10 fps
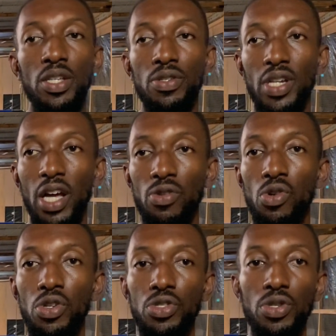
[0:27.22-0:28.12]
you can go
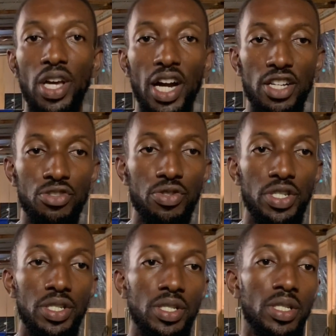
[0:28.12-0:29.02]
into the hatchery.
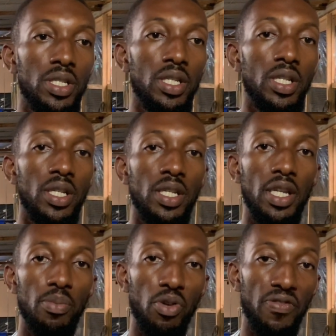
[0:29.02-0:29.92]
The
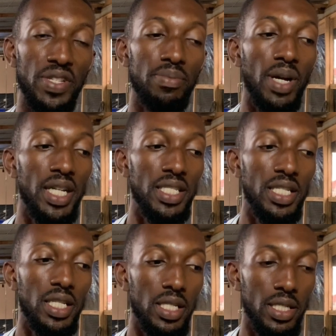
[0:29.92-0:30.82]
profit
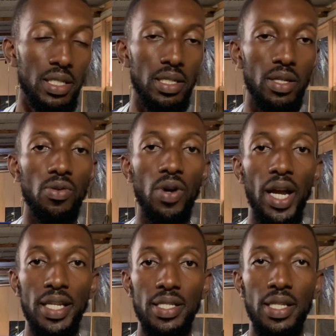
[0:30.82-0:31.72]
margin is
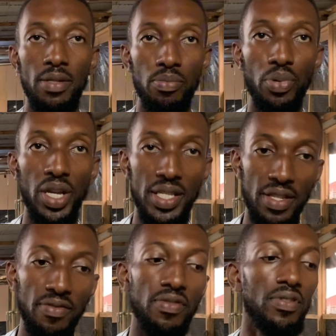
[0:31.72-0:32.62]
quite
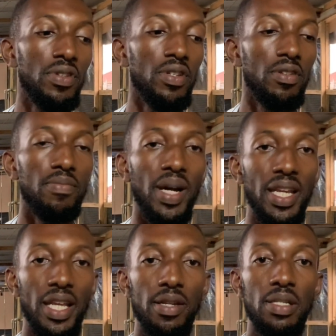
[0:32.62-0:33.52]
impressive, but then